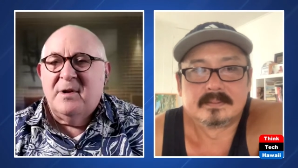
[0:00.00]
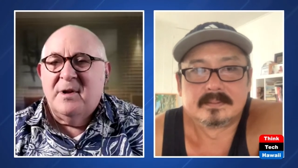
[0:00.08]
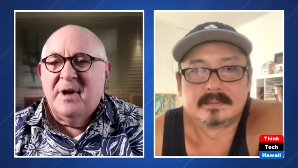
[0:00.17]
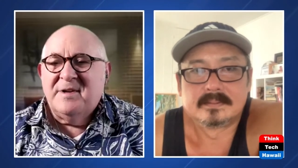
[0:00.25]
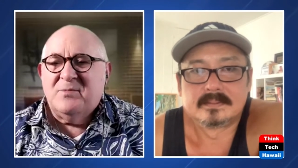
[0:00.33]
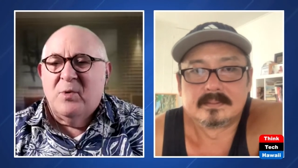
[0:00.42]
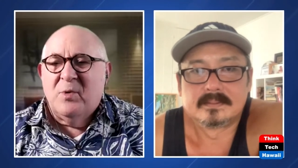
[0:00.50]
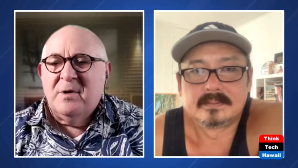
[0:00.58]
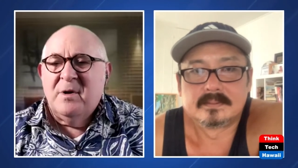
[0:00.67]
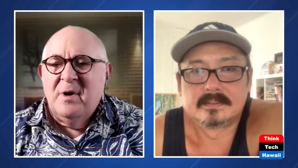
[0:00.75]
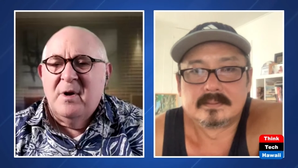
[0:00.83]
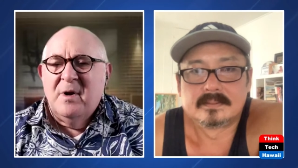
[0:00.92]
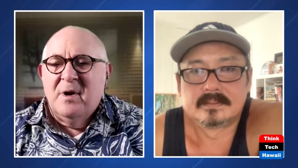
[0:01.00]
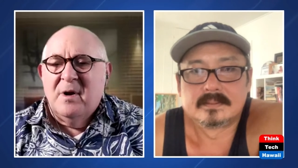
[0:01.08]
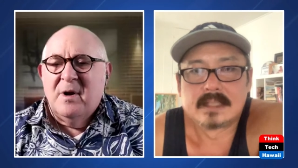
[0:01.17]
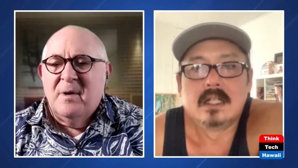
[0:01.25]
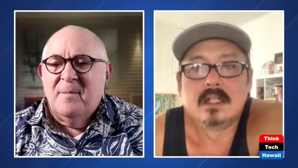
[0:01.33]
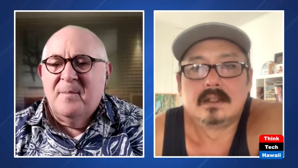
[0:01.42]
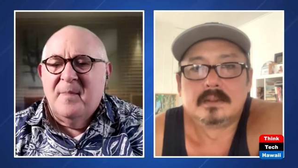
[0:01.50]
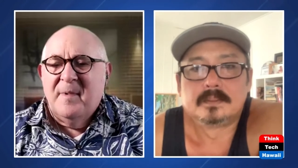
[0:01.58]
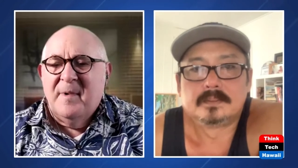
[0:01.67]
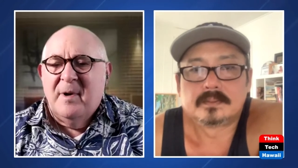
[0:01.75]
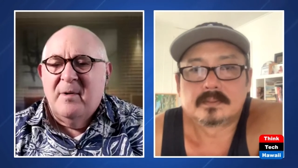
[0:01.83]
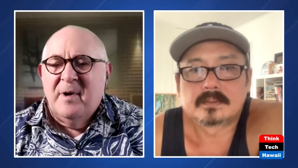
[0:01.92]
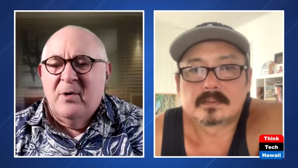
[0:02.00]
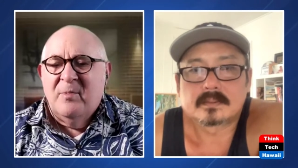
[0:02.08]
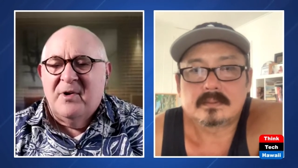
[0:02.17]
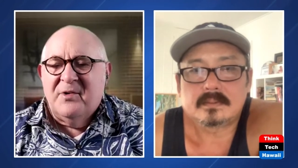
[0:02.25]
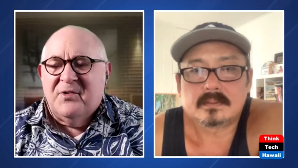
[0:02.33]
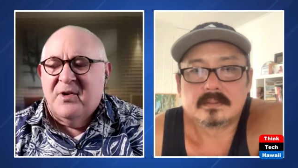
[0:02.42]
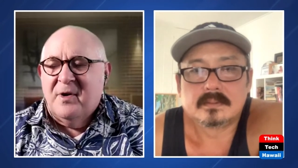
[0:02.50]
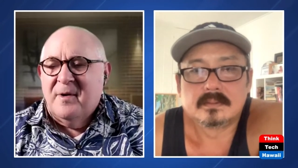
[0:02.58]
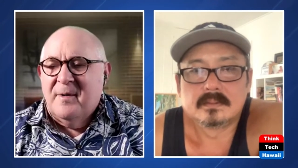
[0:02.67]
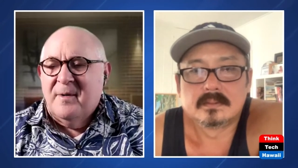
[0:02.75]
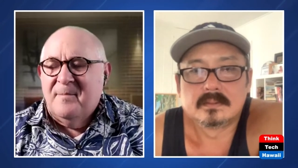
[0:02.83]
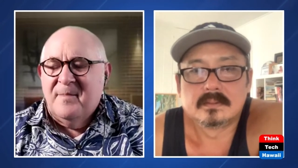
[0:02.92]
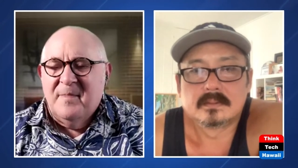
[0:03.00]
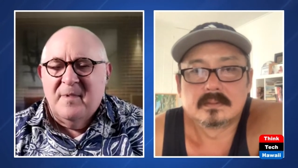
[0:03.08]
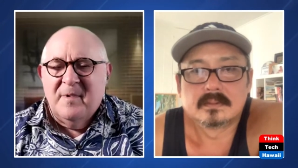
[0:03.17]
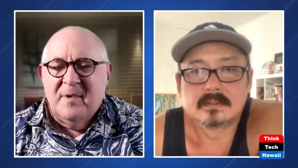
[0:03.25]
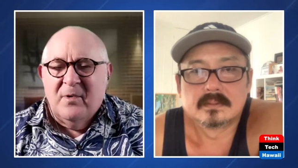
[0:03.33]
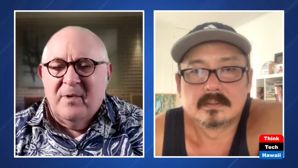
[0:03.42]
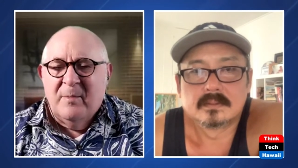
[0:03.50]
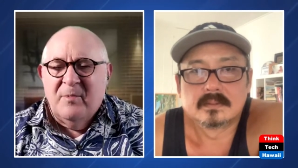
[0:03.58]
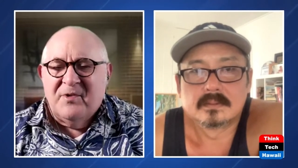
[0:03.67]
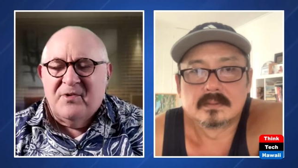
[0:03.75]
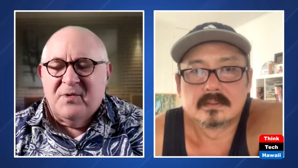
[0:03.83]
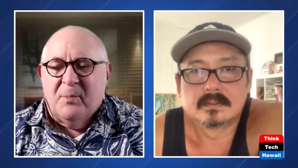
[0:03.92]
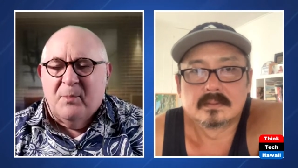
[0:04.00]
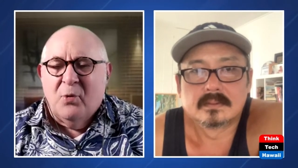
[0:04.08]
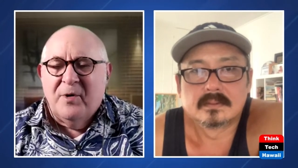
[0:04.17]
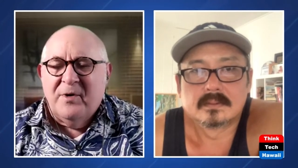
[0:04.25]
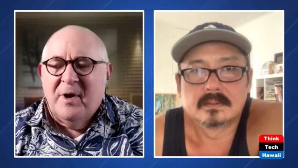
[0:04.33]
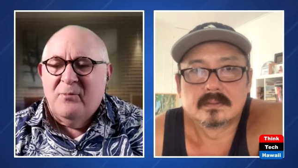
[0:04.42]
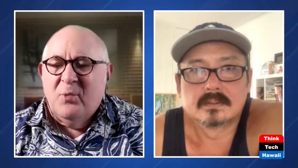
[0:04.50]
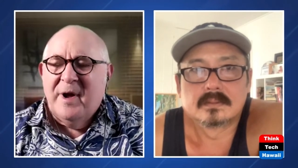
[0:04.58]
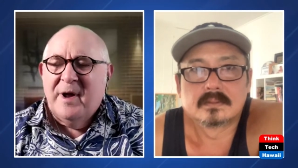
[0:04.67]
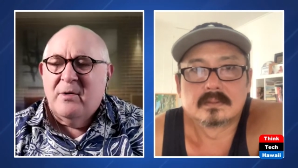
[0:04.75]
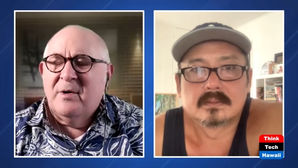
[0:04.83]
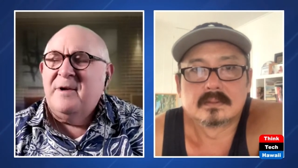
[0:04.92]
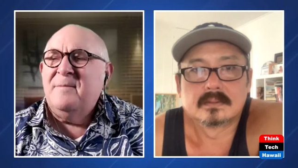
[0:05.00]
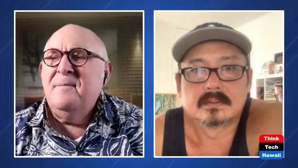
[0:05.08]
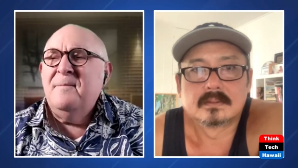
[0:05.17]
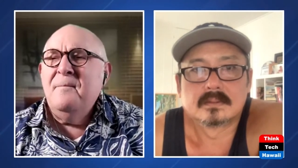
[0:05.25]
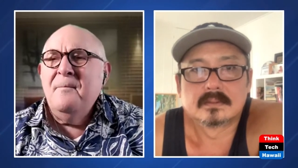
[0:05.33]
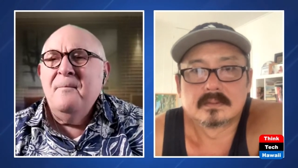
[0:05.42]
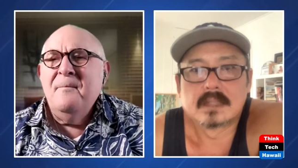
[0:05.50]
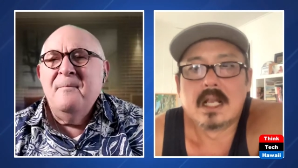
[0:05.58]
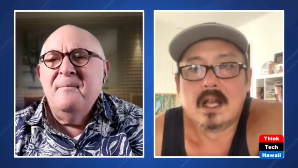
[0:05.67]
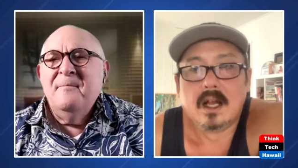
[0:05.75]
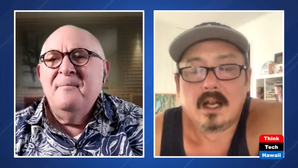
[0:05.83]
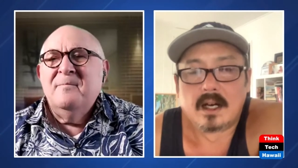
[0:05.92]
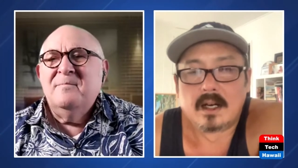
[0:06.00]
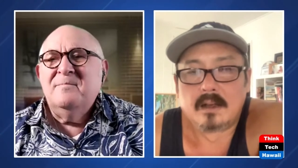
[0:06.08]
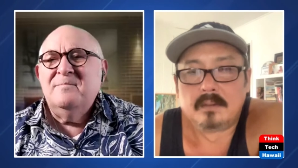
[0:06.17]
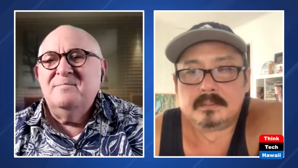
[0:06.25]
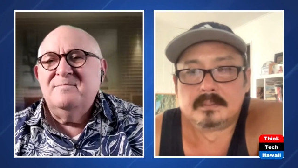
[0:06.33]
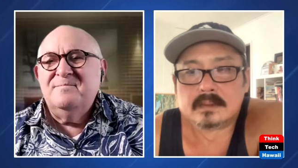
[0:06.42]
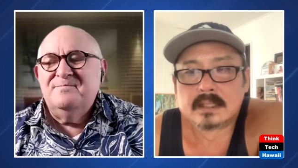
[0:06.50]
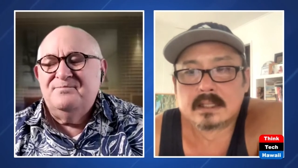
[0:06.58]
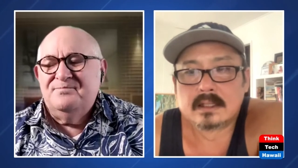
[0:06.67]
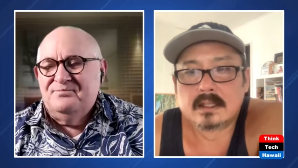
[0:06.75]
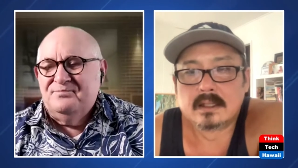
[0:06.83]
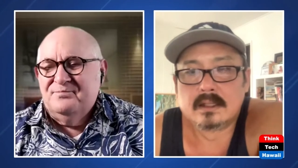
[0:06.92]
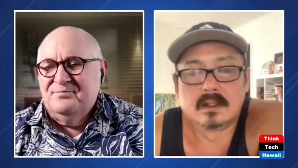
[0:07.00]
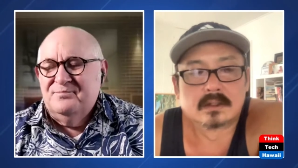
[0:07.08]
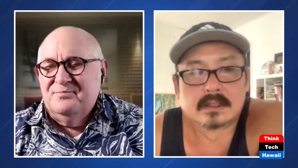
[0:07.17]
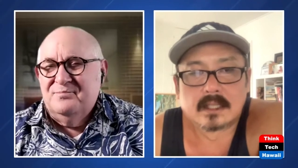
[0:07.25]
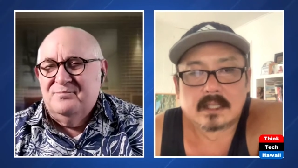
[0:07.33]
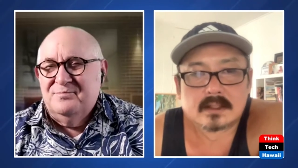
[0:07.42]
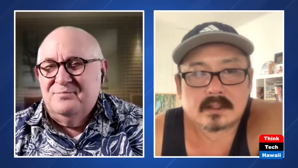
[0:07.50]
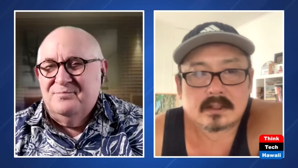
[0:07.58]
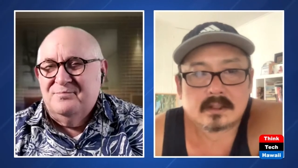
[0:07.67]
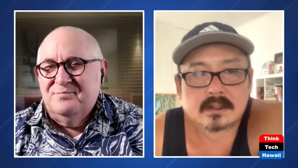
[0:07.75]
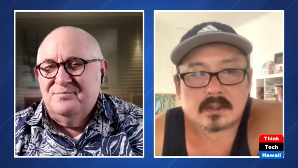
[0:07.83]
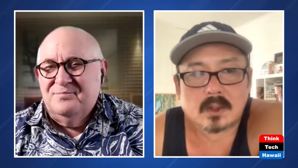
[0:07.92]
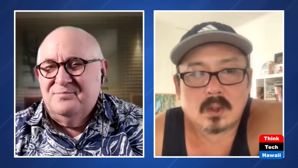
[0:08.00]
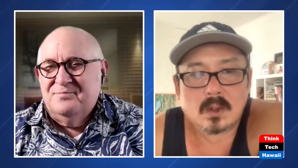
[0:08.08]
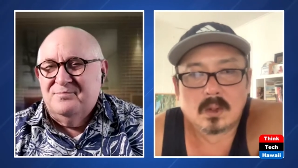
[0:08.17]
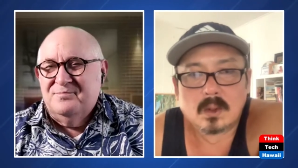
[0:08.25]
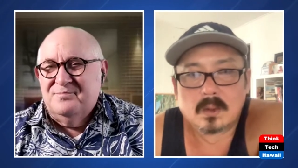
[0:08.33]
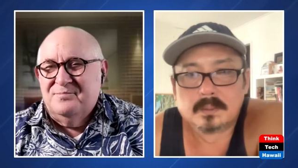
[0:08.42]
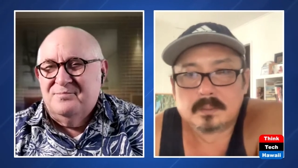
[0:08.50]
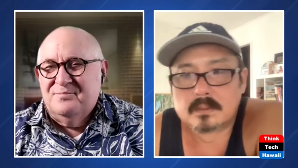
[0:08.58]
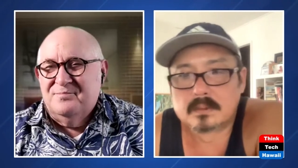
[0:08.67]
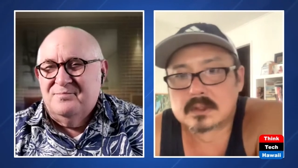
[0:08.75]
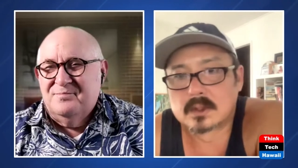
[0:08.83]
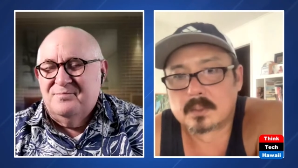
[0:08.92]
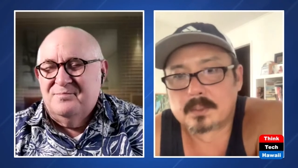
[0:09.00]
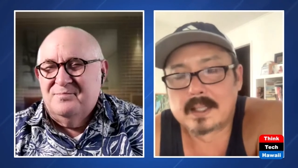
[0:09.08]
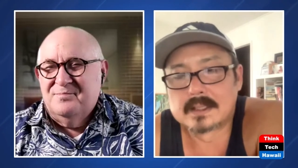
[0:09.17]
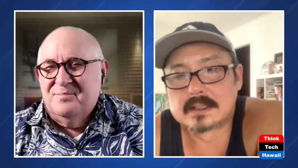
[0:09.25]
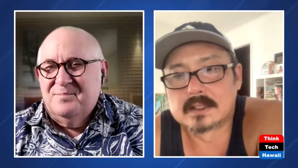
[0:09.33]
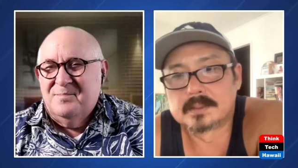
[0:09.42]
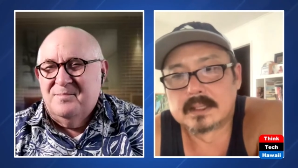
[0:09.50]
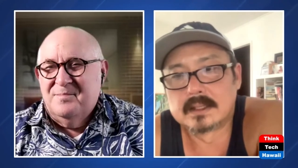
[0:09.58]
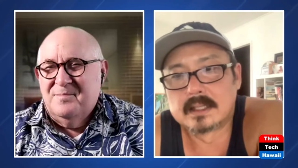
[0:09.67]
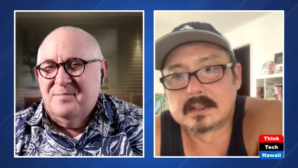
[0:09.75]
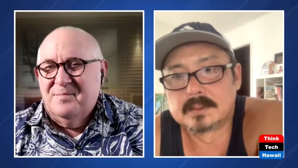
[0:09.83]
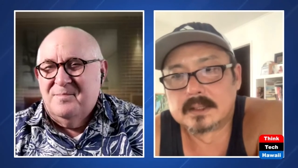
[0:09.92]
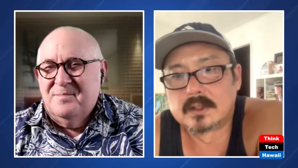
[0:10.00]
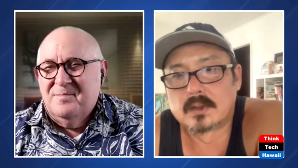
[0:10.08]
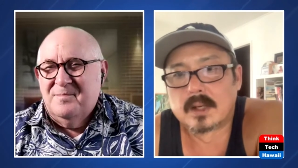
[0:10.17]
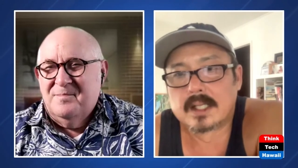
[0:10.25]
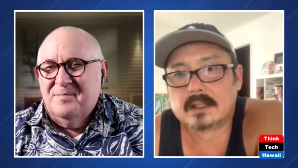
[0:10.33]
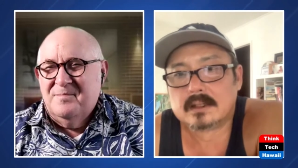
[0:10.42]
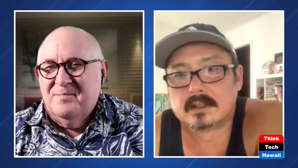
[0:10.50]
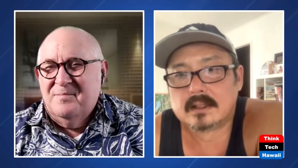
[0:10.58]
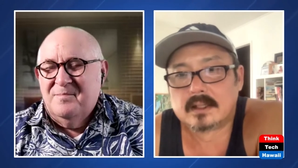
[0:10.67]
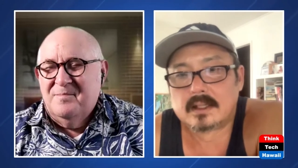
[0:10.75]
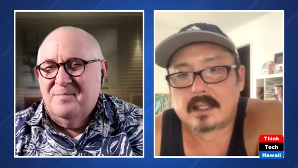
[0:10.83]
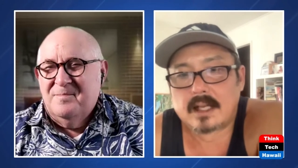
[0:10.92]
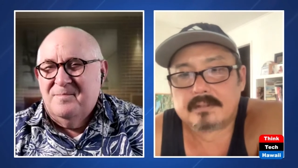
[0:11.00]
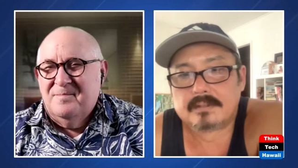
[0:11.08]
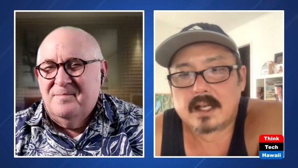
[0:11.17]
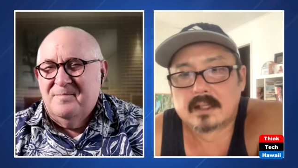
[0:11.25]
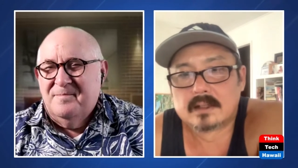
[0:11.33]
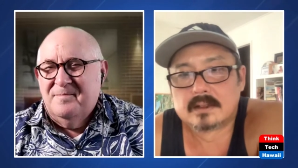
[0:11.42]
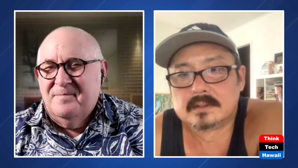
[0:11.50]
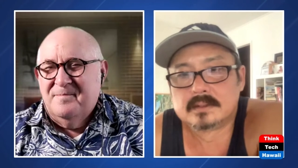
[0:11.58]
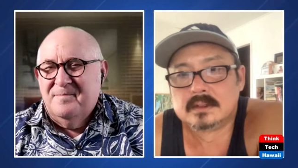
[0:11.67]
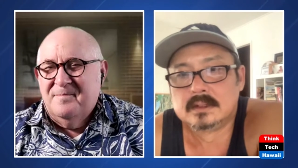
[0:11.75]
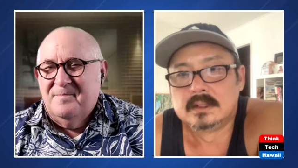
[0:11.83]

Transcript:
Speaker 1: last one? Um, how, how, much, um, you know, how much support have you had on it?
Speaker 2: Um, you know, uh, Soho Soho Press has been has been great. Uh, I've gotten